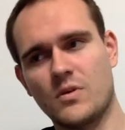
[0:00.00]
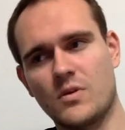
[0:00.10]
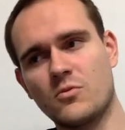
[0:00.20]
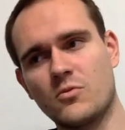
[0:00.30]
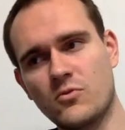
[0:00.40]

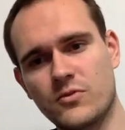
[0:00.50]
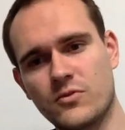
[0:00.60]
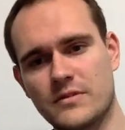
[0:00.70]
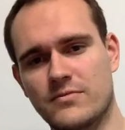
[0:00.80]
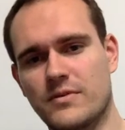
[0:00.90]
we
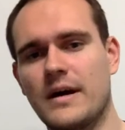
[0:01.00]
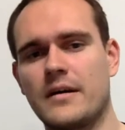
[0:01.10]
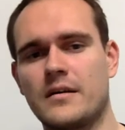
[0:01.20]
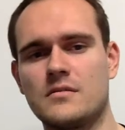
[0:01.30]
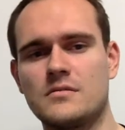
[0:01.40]
move the
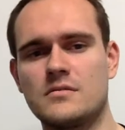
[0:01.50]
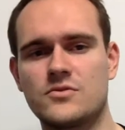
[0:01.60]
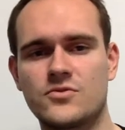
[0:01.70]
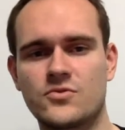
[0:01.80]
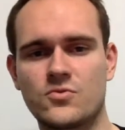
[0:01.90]

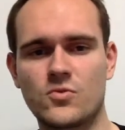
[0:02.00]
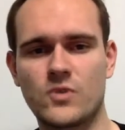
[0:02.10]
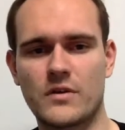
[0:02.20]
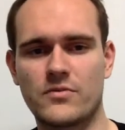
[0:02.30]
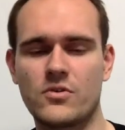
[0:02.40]
file
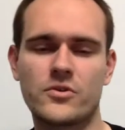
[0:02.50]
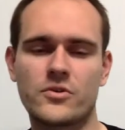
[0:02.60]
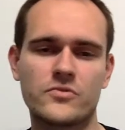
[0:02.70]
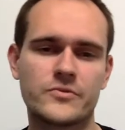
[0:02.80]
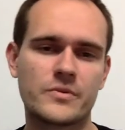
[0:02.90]
to a
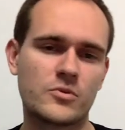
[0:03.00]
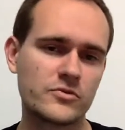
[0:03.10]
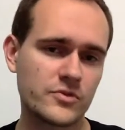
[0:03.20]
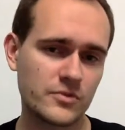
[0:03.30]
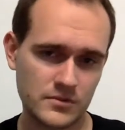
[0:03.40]
folder called removed.